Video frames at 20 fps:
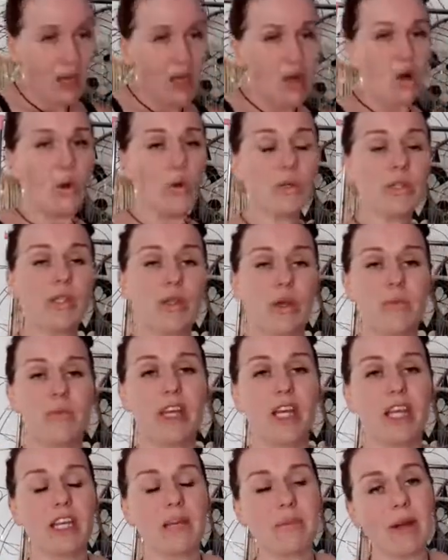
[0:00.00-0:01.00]
Also, I'm
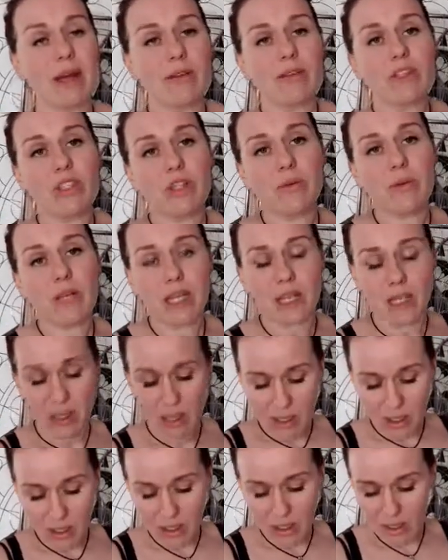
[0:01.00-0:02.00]
thinking about doing
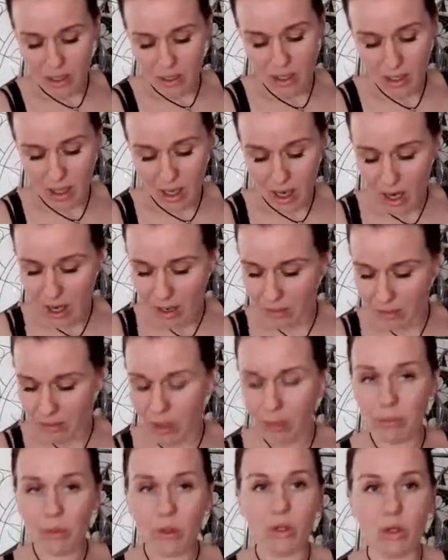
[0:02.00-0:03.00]

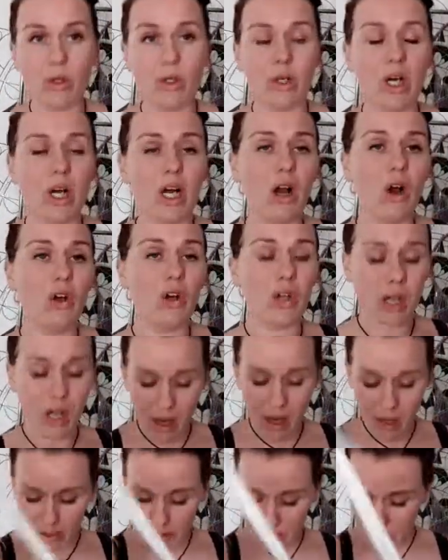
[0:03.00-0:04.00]
more
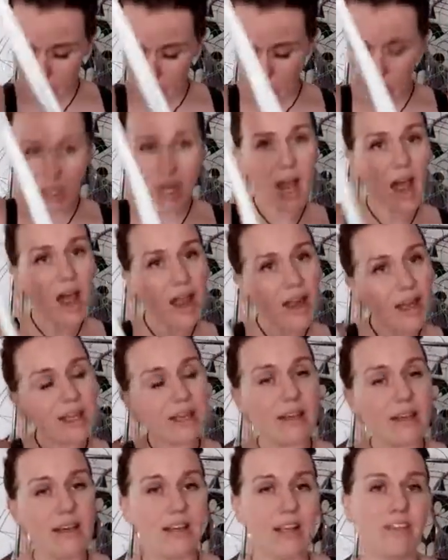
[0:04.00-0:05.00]
online
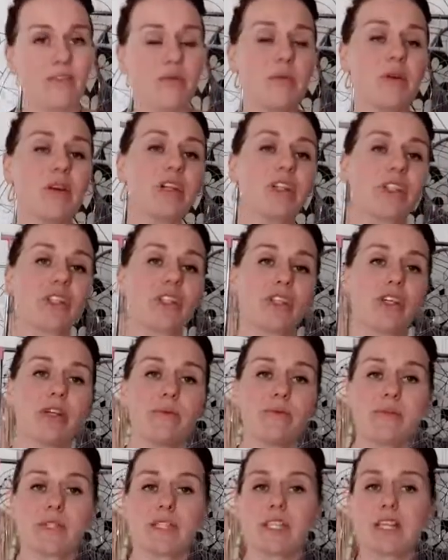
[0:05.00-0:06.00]
live
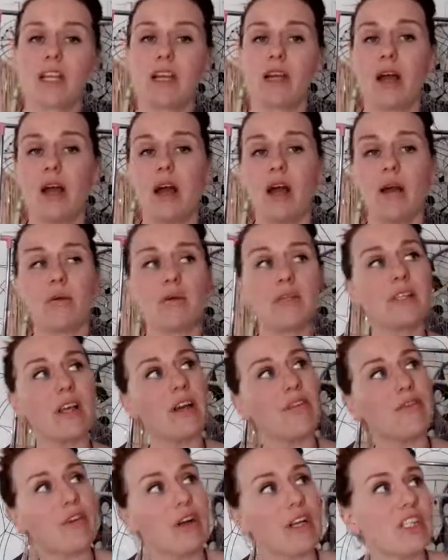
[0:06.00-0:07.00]
workshops, and a
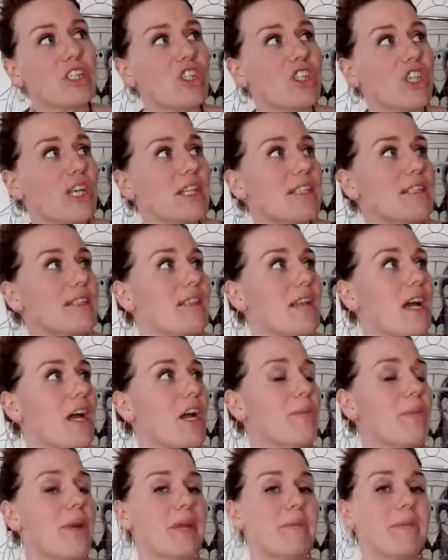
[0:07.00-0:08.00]
friend suggested that I
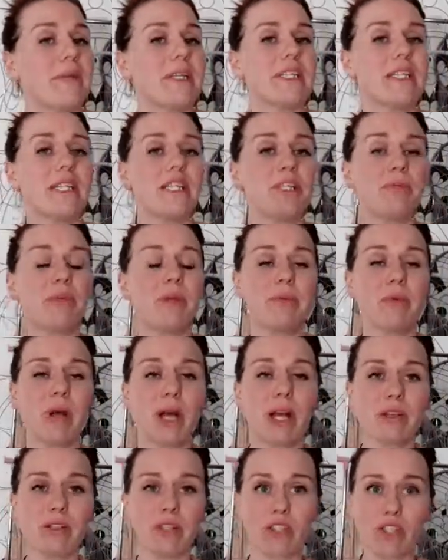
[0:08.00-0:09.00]
maybe teach people
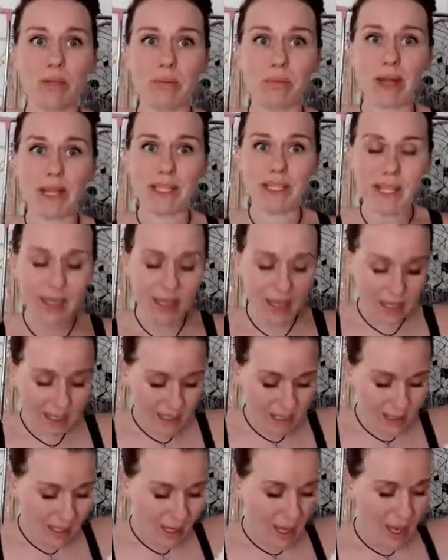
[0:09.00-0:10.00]
how to do
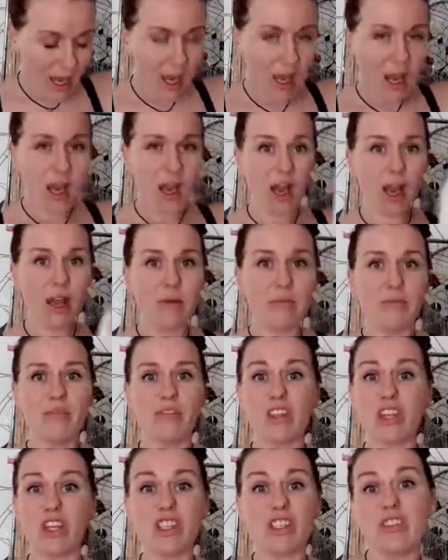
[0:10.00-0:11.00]
mandalas.
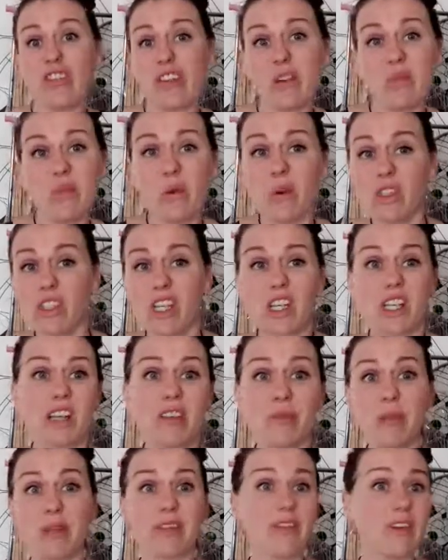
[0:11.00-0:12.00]
For those of you watching,
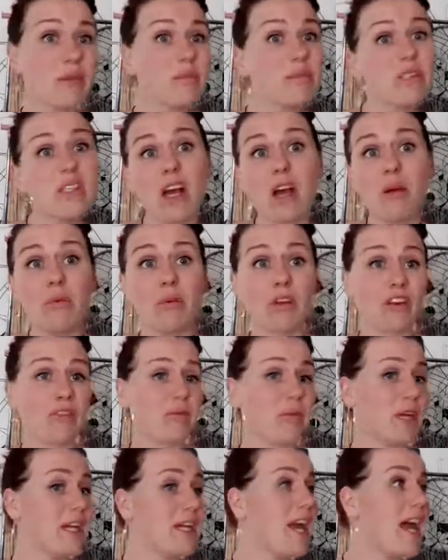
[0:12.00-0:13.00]
give me a thumbs up, or give
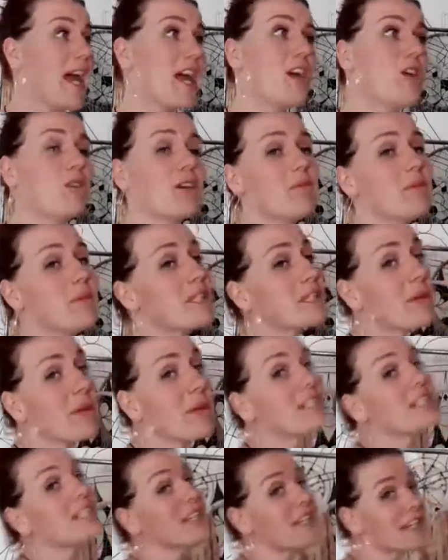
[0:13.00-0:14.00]
me a nay, or give me some
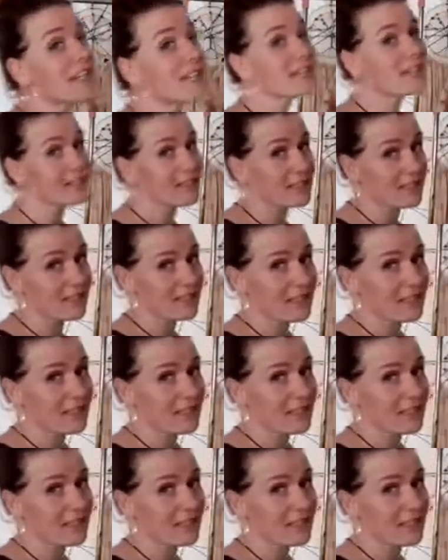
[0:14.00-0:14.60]
ideas, because,